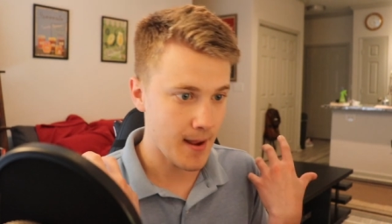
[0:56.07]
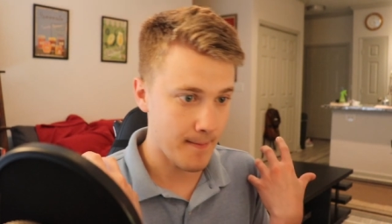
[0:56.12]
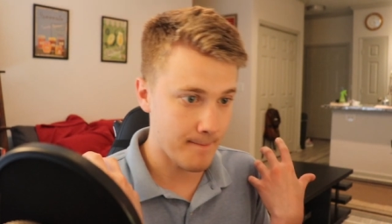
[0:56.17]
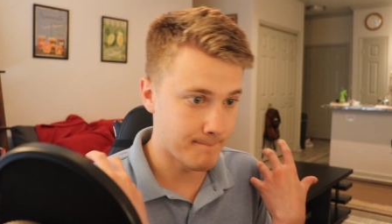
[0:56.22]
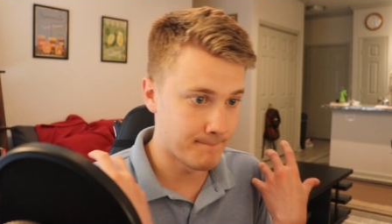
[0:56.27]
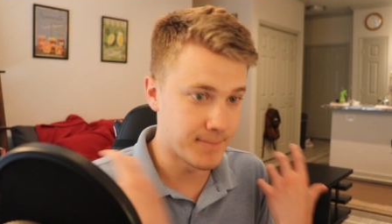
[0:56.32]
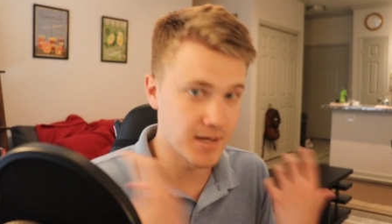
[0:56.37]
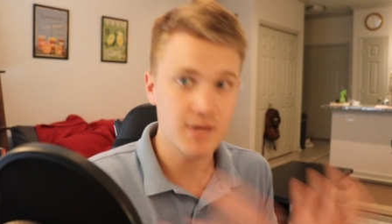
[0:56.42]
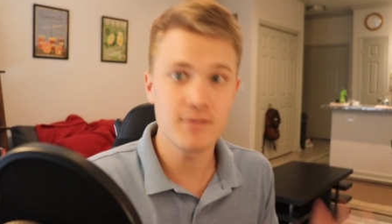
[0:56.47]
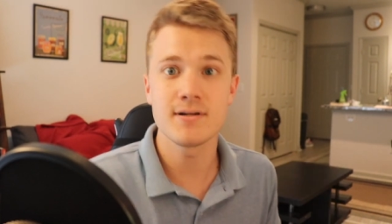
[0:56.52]

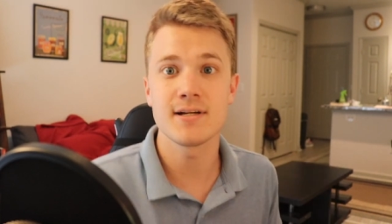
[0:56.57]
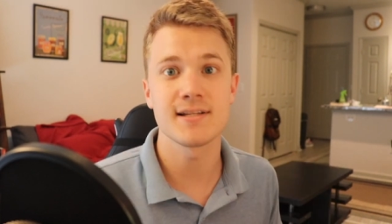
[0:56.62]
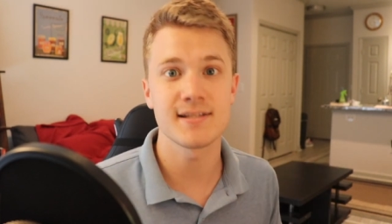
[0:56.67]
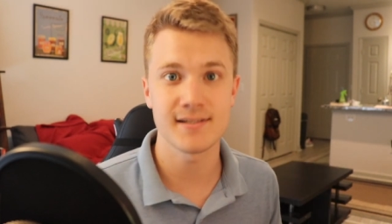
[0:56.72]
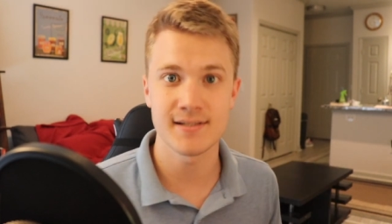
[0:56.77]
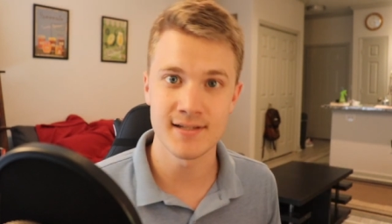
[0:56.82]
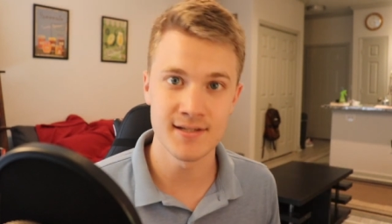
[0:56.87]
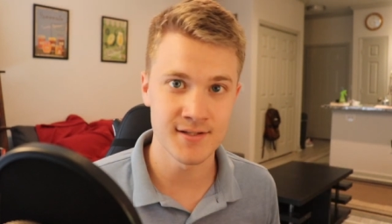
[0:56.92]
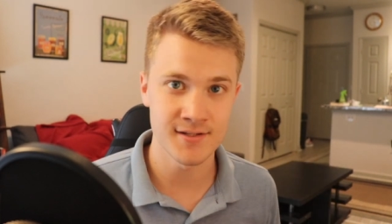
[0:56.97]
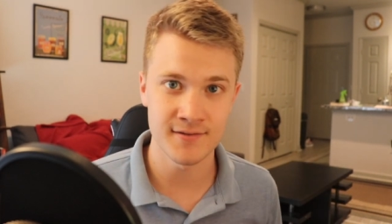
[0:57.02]

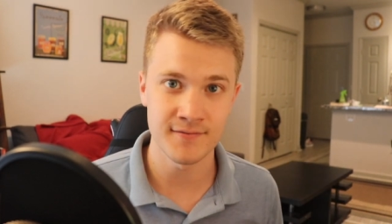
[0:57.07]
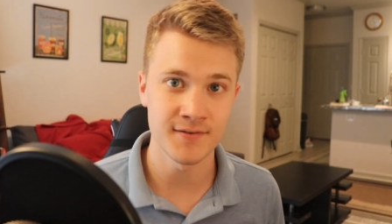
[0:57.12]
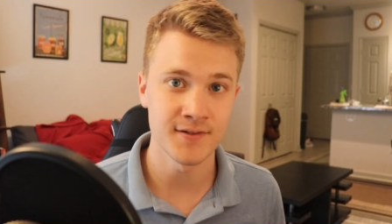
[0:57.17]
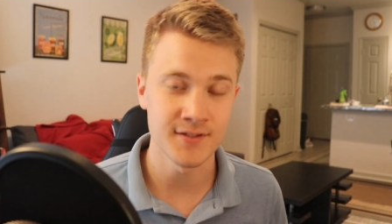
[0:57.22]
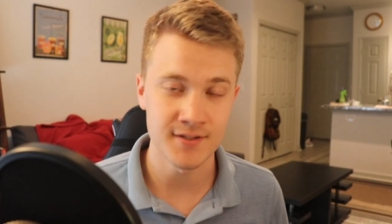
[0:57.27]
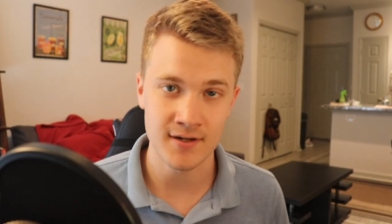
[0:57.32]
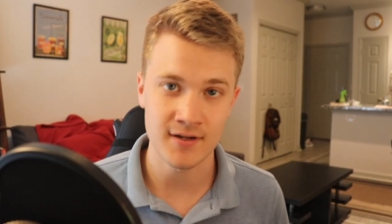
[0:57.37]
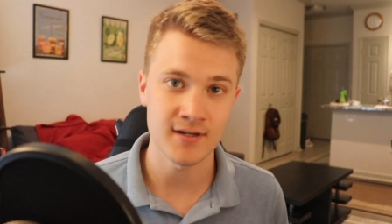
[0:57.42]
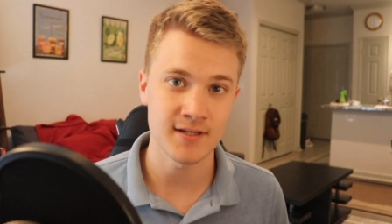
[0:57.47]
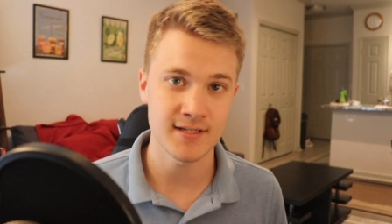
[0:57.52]
bonuses of the
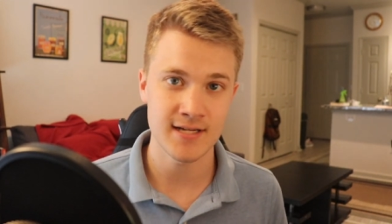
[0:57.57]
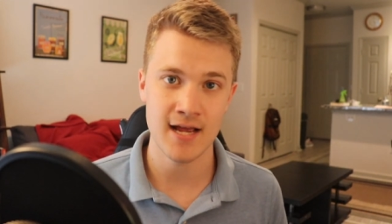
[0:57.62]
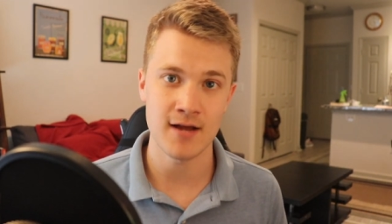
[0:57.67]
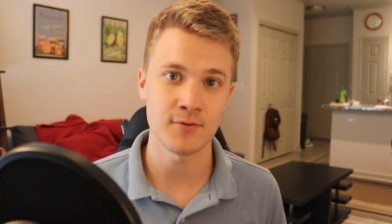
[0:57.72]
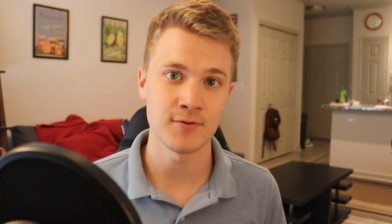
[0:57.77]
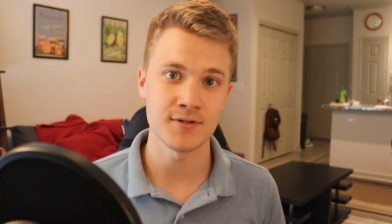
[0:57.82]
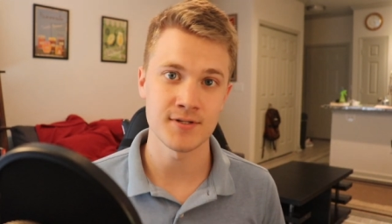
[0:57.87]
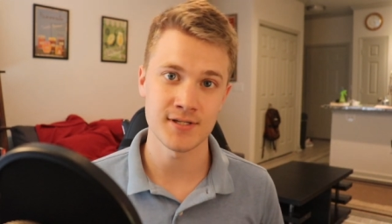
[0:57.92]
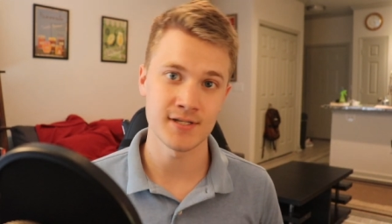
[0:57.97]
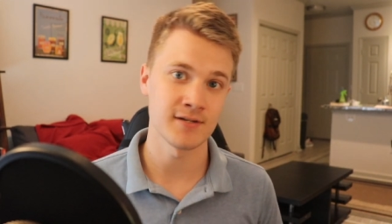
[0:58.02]
Dark
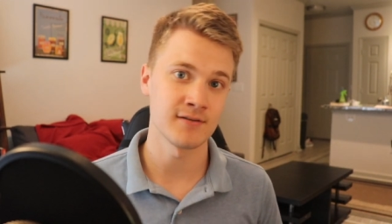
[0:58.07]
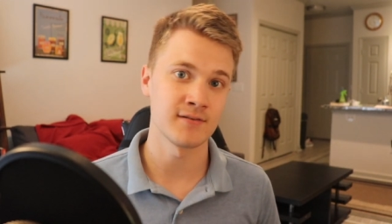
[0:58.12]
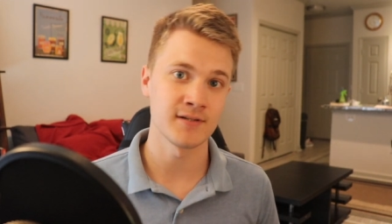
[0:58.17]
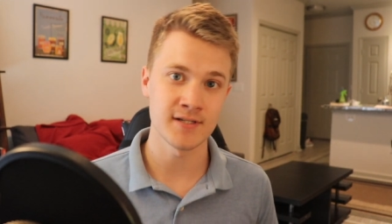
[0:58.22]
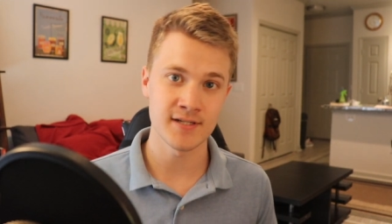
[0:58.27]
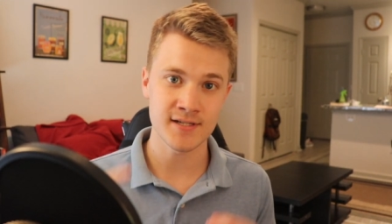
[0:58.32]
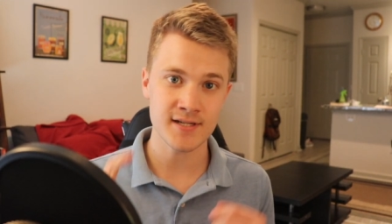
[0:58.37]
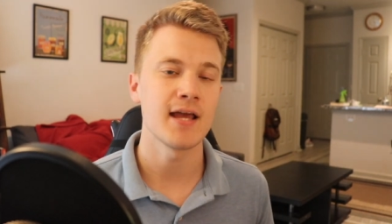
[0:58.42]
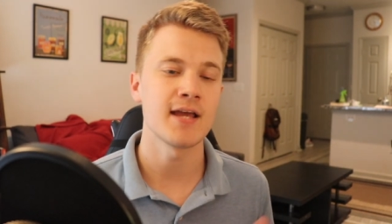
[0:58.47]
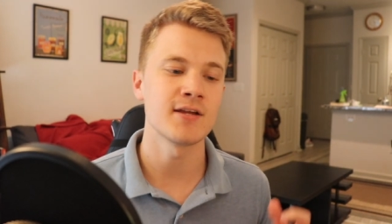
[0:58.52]
Tower series,